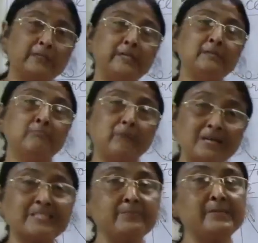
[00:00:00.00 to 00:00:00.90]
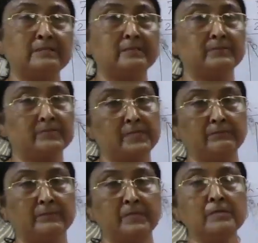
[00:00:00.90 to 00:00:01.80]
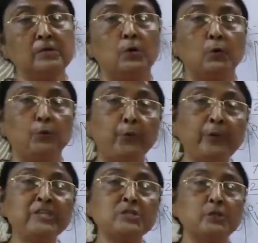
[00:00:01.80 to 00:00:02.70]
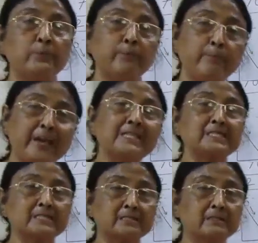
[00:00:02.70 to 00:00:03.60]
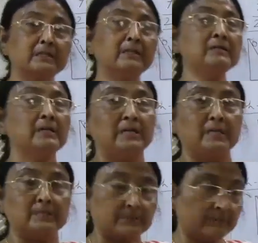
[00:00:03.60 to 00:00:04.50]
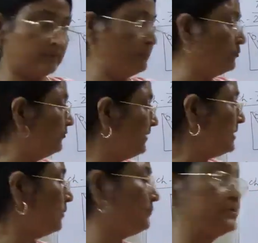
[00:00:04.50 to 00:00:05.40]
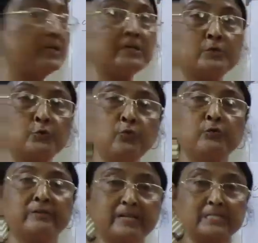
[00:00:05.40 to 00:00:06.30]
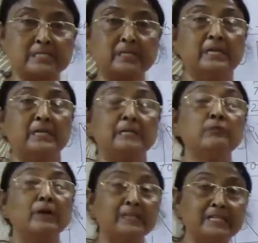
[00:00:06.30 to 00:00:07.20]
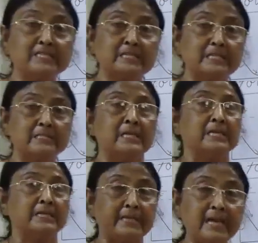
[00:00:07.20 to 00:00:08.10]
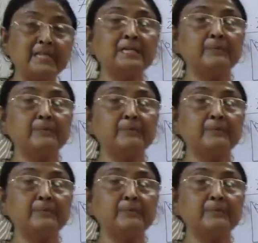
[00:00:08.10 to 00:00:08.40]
there must be something which makes the moving object to rest. Then what is this? Then he